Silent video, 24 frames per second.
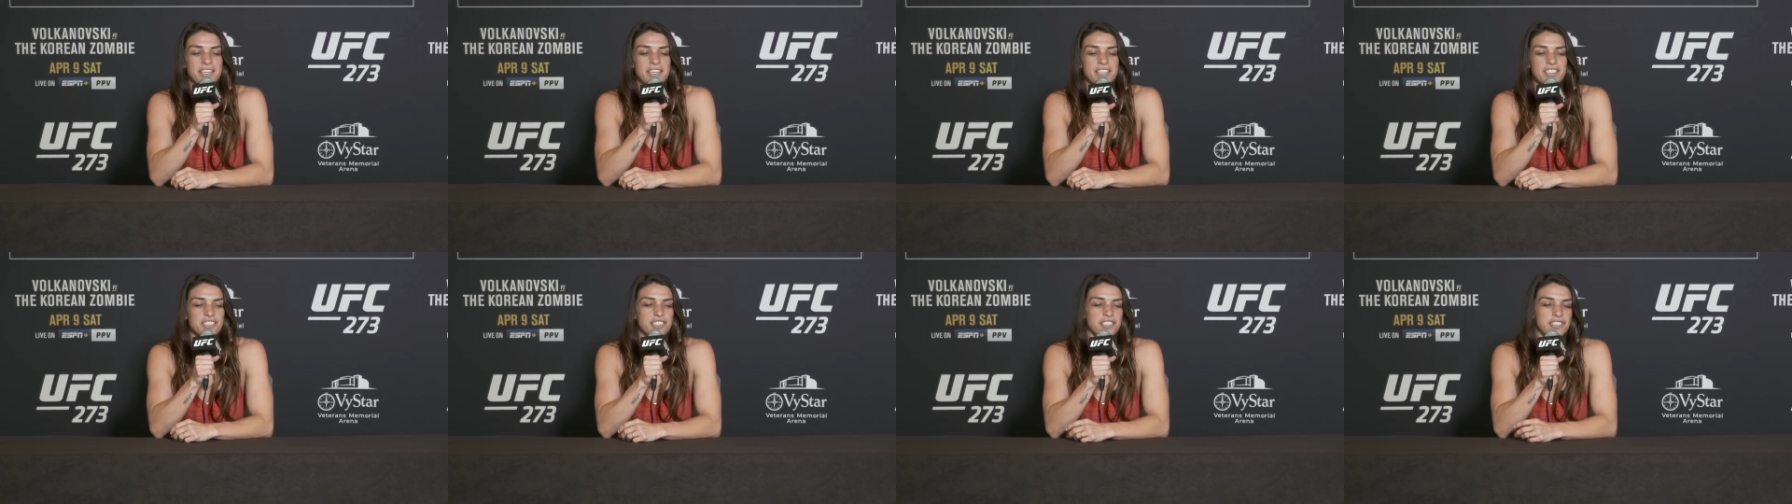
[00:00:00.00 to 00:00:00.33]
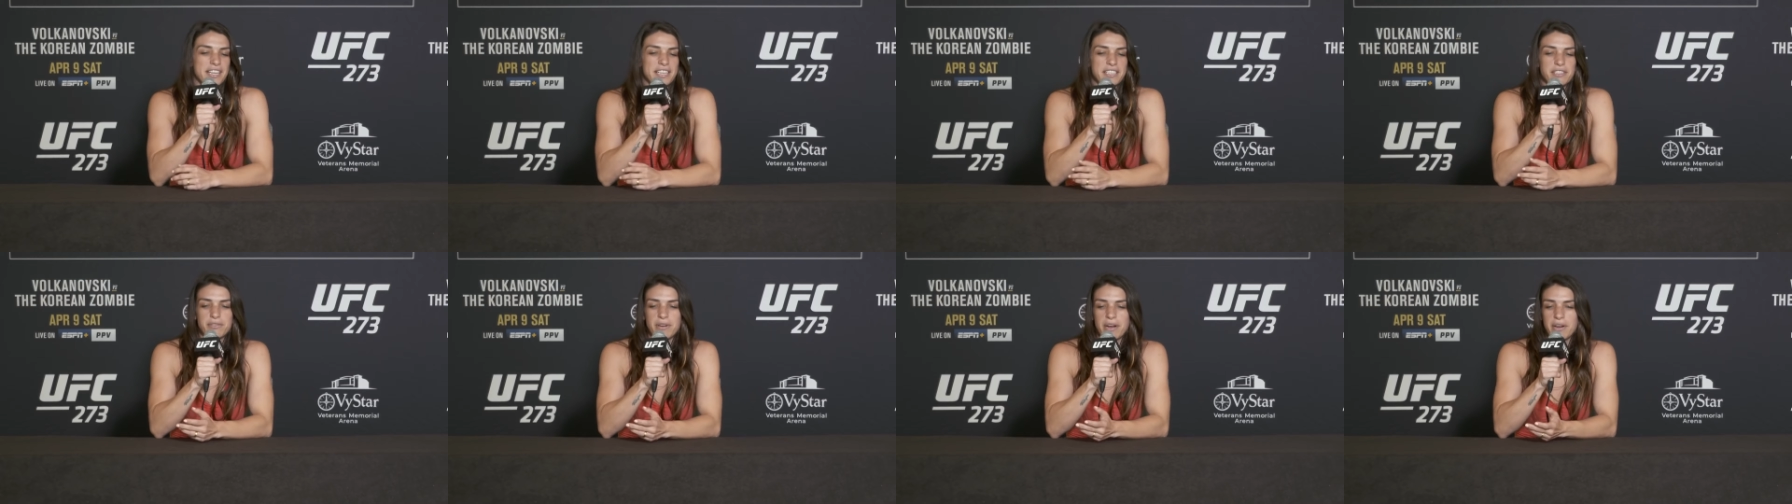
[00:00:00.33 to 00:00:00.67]
should
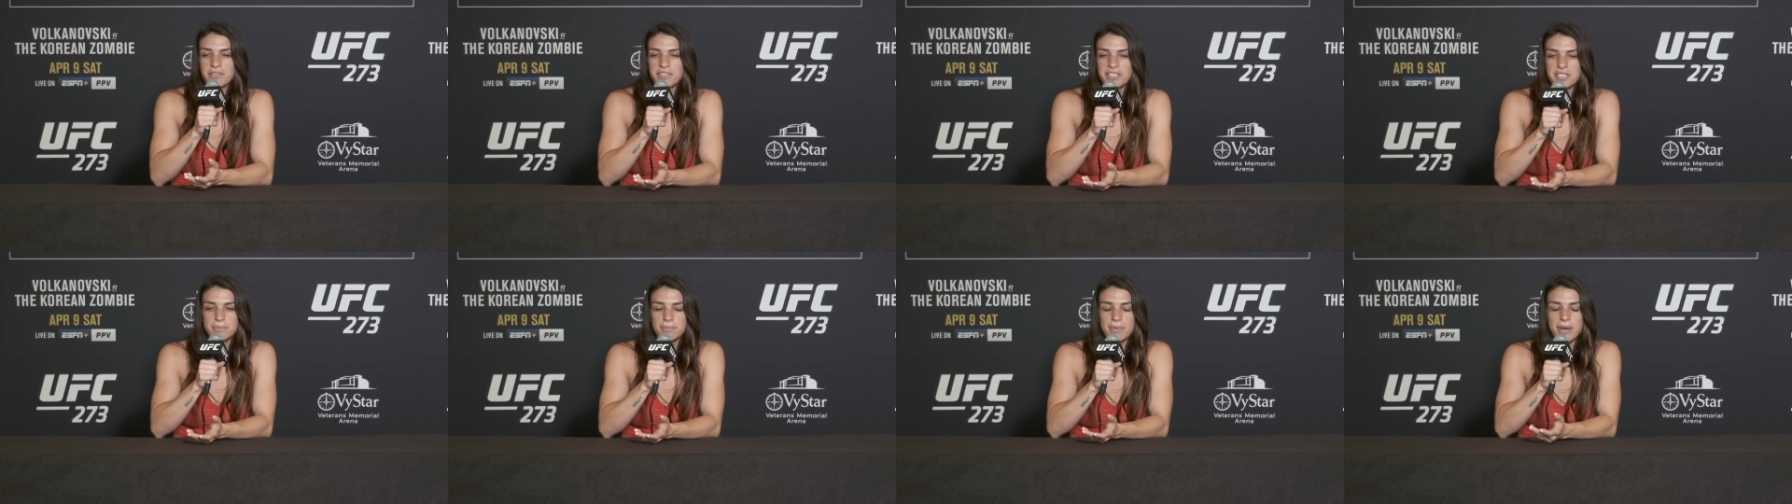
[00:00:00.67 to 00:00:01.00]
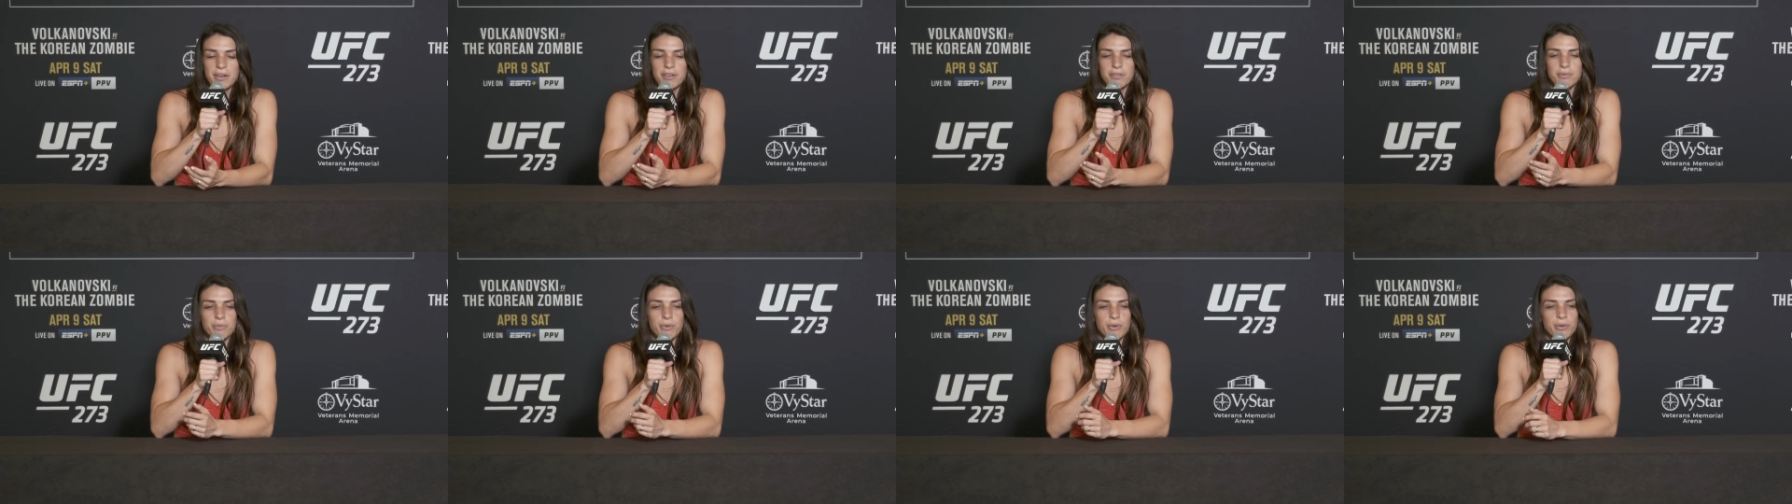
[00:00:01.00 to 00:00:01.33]
I ground and
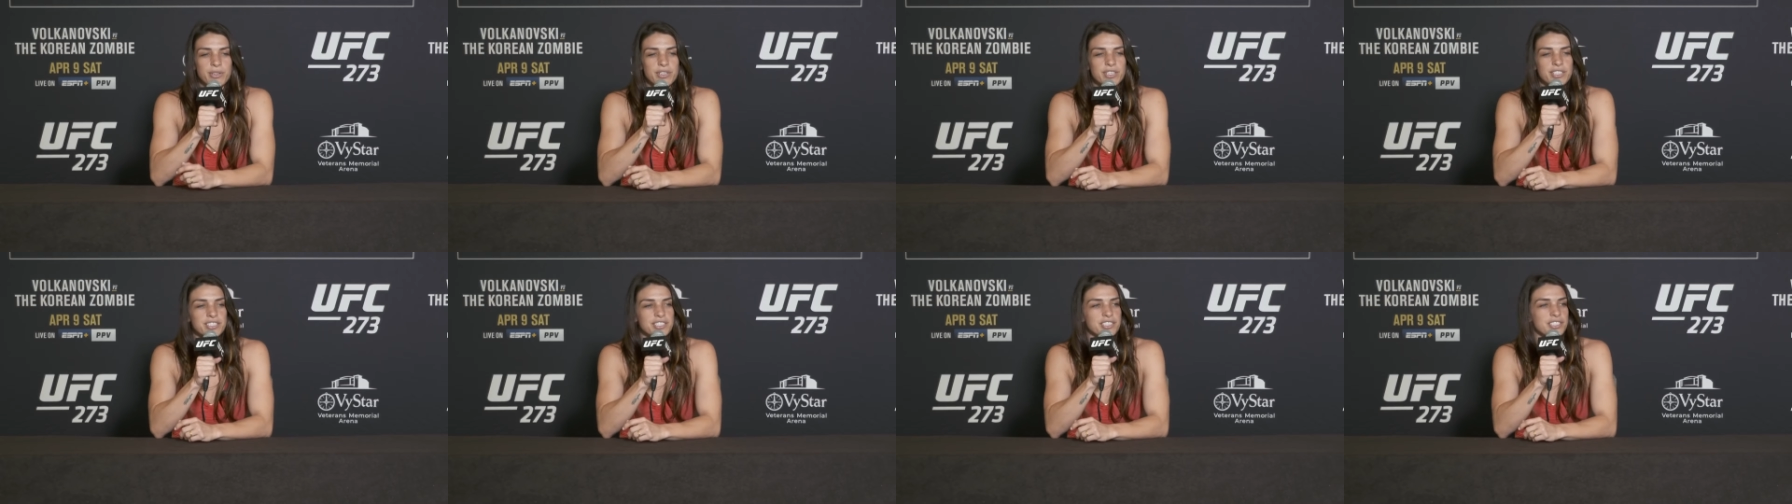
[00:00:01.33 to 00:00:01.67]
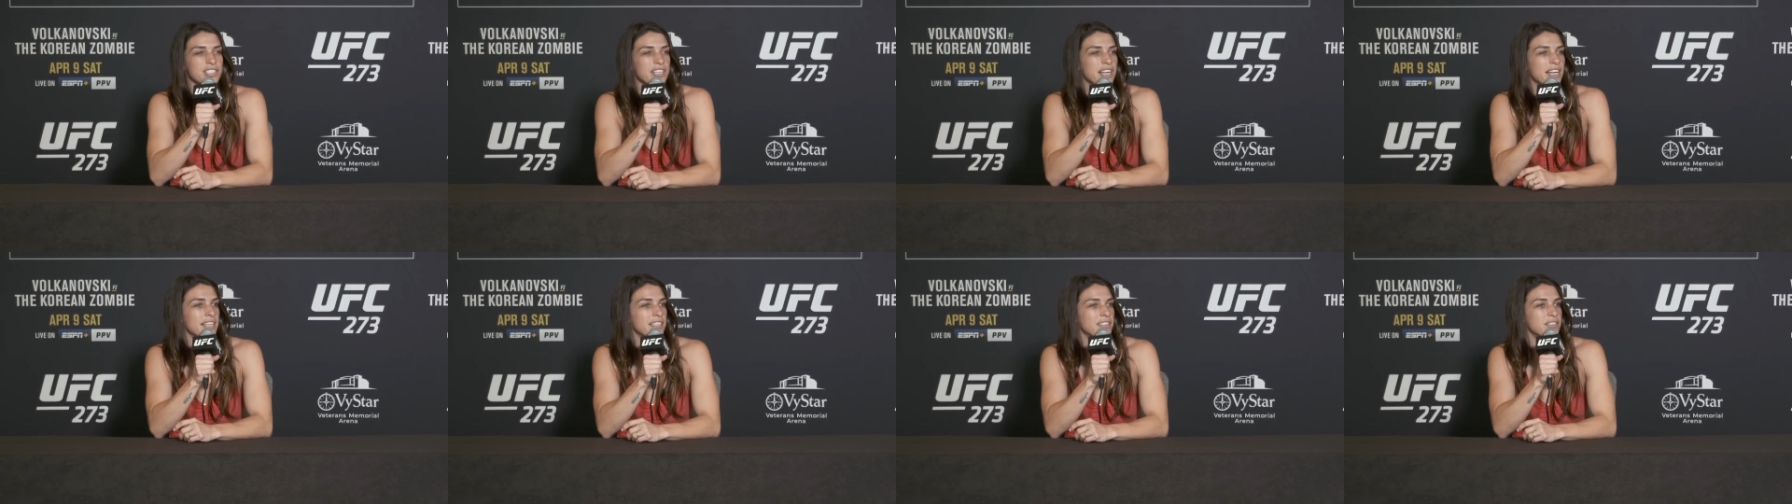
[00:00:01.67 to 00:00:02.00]
pound more?
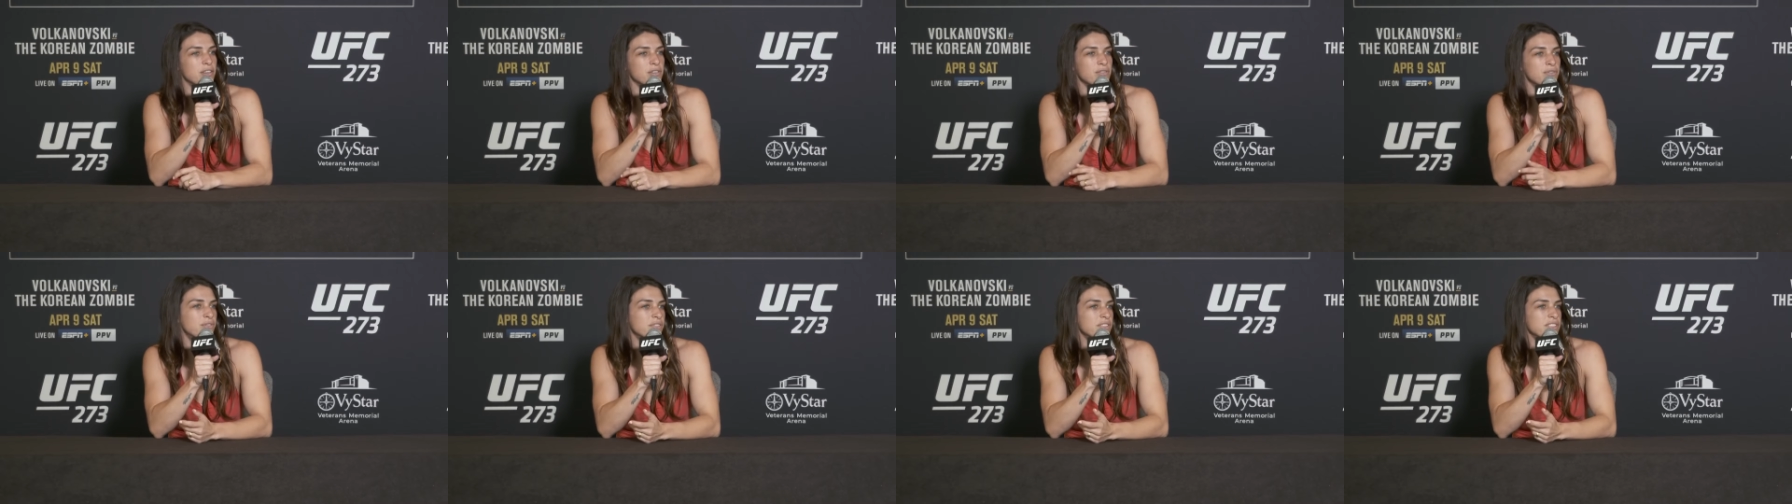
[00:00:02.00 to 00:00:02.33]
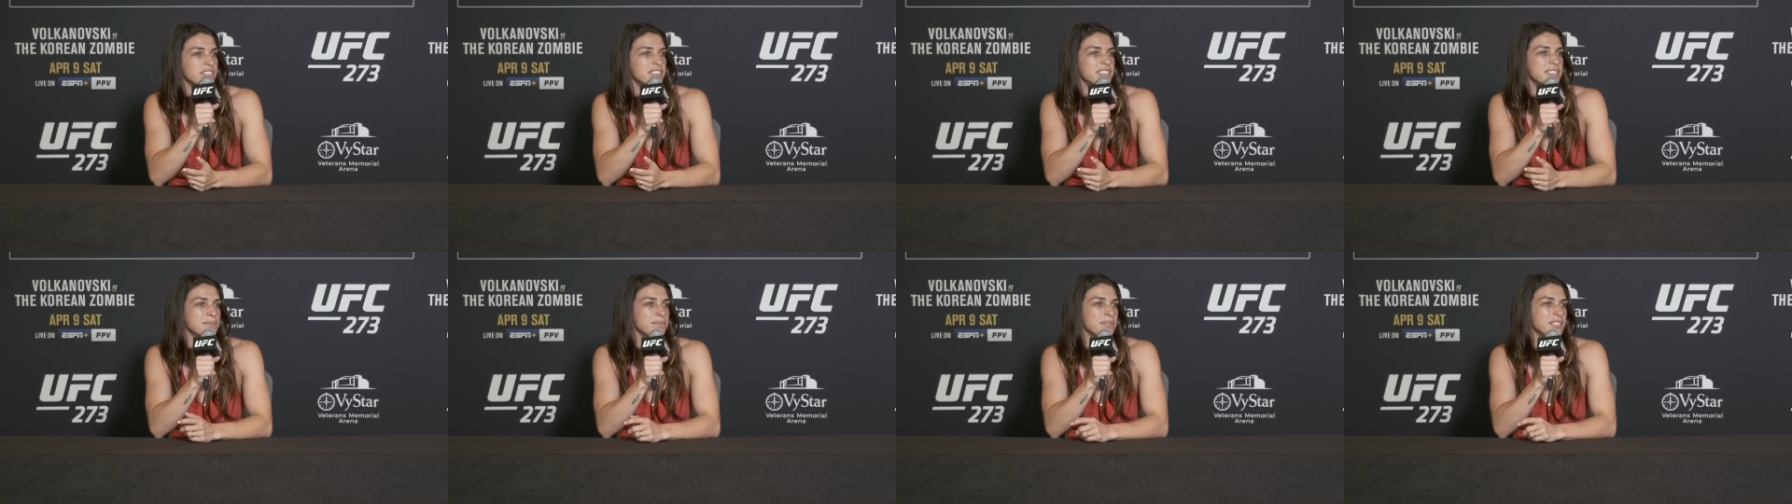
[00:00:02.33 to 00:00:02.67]
Should I go for the
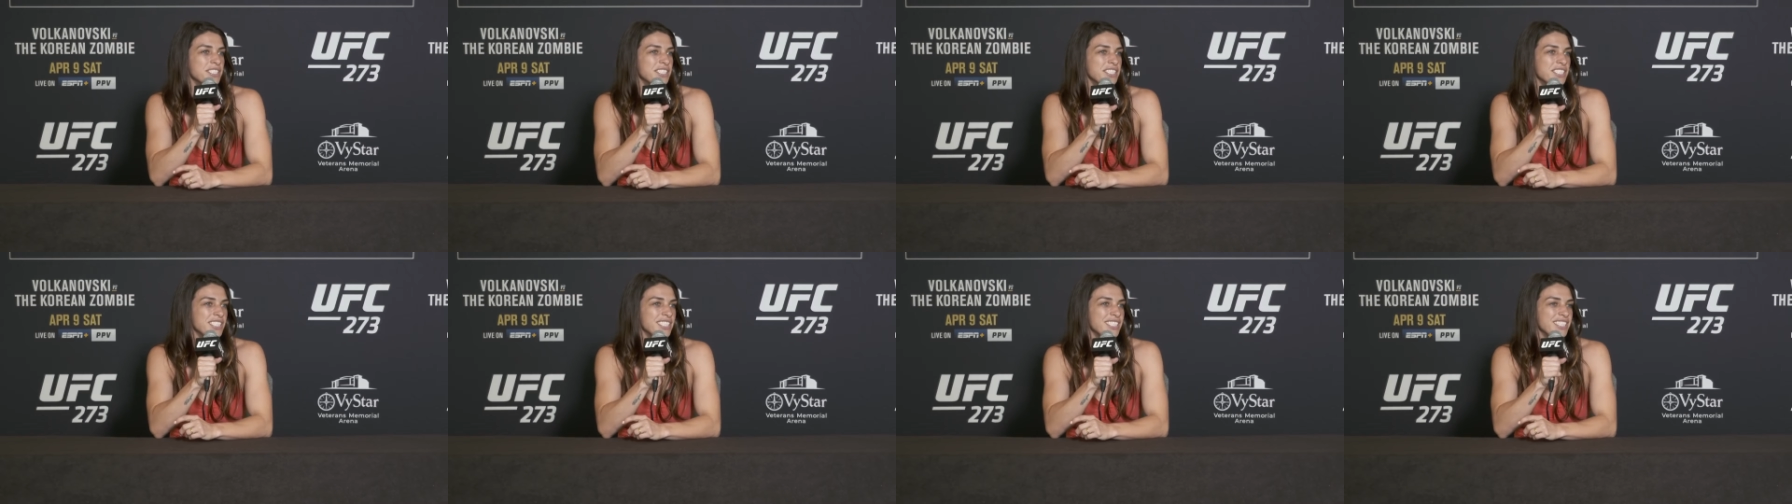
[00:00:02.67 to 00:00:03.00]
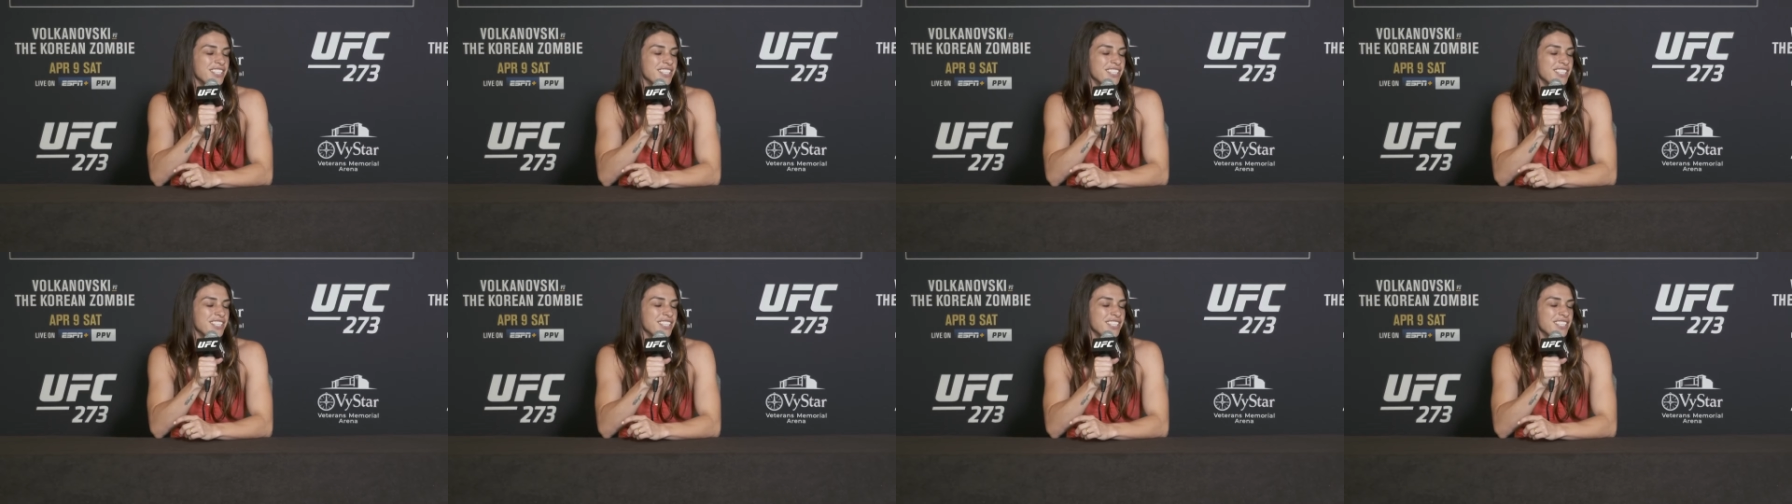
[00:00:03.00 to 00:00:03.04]
submission?